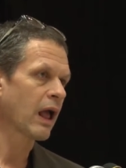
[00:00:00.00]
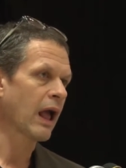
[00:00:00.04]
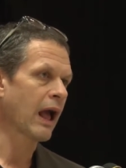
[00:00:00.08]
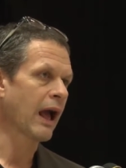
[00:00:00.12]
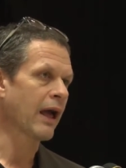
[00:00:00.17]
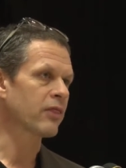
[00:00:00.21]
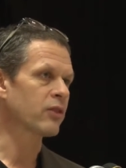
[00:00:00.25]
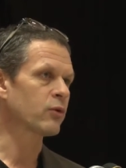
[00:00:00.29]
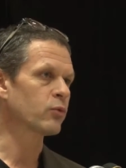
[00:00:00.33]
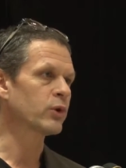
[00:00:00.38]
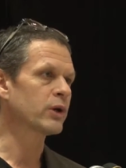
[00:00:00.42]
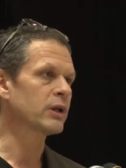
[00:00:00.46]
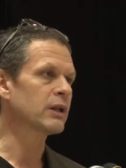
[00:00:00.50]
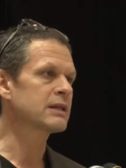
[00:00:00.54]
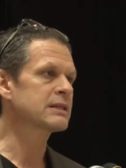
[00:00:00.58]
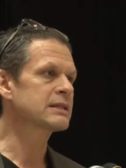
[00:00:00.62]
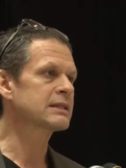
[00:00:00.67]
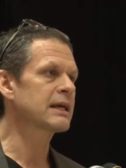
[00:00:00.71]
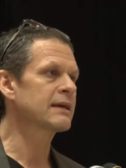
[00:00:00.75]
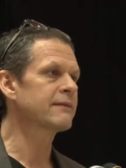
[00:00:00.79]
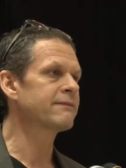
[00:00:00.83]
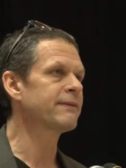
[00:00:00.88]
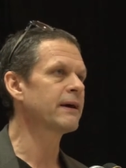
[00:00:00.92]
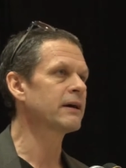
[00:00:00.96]
At the Real
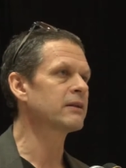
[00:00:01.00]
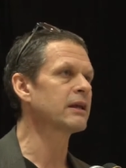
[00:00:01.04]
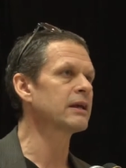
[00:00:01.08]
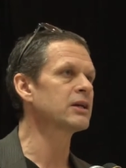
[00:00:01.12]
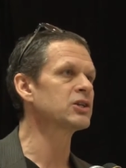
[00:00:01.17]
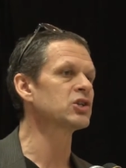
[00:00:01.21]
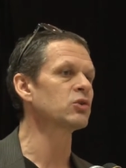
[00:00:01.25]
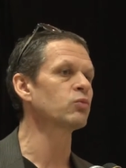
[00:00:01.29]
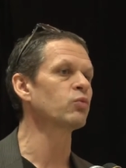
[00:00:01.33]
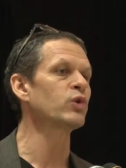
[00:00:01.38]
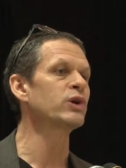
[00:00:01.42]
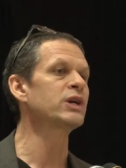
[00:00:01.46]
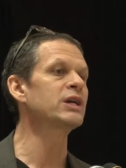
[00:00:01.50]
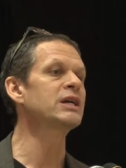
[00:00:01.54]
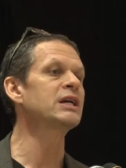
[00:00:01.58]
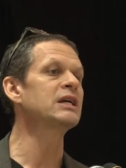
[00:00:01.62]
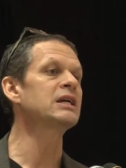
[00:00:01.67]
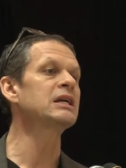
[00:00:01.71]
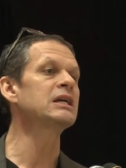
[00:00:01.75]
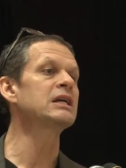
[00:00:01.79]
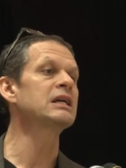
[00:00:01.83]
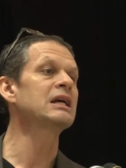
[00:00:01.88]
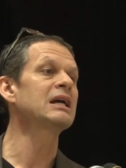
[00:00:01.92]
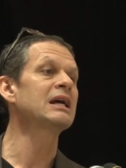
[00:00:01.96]
Estate Foundation,
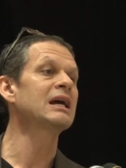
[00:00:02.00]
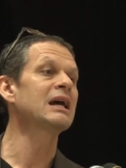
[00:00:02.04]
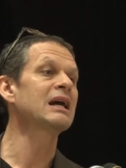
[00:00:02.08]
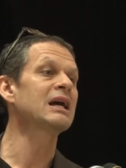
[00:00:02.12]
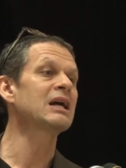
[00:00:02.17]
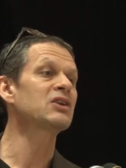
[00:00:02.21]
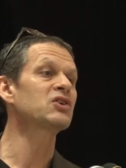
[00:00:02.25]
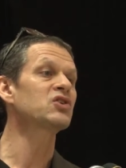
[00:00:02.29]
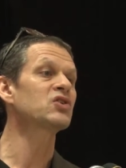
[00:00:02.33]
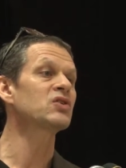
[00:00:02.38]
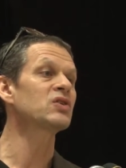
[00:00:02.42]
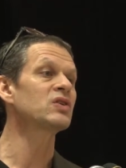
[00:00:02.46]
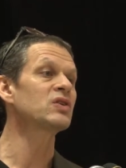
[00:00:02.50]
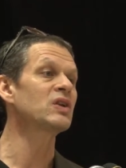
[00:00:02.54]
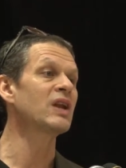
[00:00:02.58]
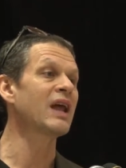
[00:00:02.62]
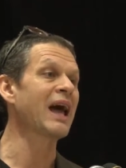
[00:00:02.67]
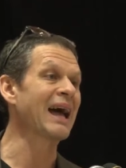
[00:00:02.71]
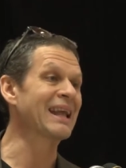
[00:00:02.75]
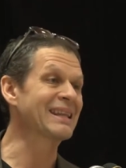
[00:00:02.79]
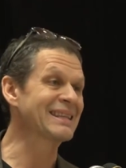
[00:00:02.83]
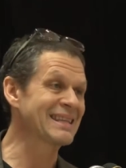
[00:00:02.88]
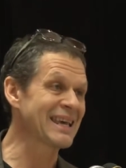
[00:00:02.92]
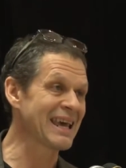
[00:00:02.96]
we
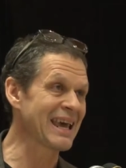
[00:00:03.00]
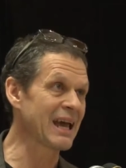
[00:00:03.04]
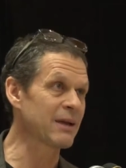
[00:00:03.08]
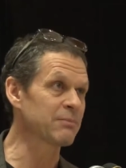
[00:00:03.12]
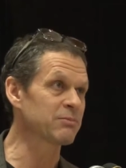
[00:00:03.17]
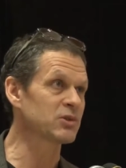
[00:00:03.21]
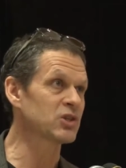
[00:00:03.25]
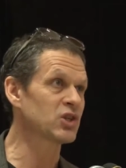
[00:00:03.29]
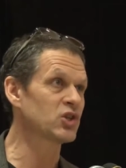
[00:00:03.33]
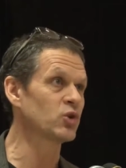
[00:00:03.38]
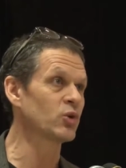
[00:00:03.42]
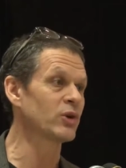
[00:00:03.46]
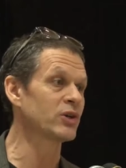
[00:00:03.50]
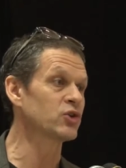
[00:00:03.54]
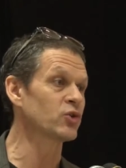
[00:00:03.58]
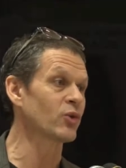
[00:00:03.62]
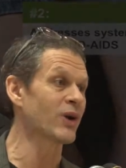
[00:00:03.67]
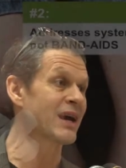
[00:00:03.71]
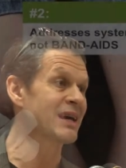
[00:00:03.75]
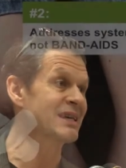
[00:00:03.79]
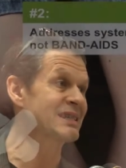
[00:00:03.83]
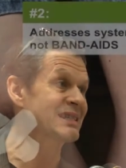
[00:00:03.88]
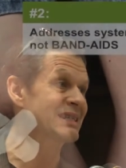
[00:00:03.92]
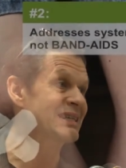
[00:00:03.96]
attempt to
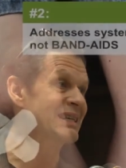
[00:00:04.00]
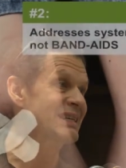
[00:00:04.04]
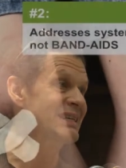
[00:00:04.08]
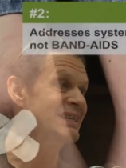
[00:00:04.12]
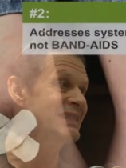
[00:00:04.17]
address